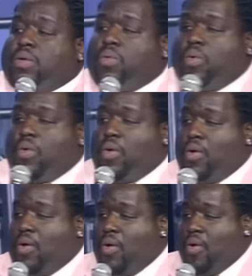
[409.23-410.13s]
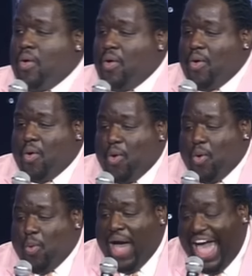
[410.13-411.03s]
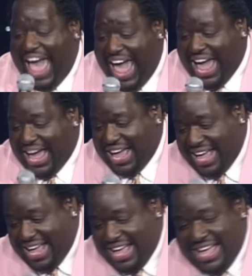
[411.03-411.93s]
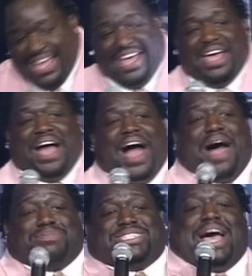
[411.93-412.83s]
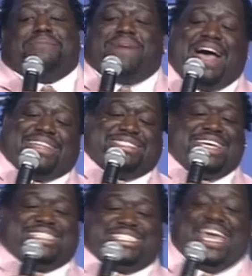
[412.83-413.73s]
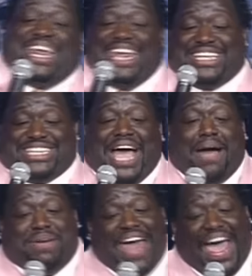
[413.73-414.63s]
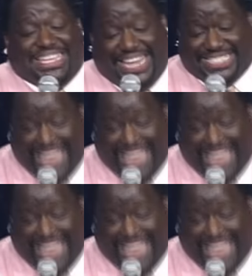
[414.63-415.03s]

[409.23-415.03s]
Ooh, wee! I'm talking about this shit is coming out this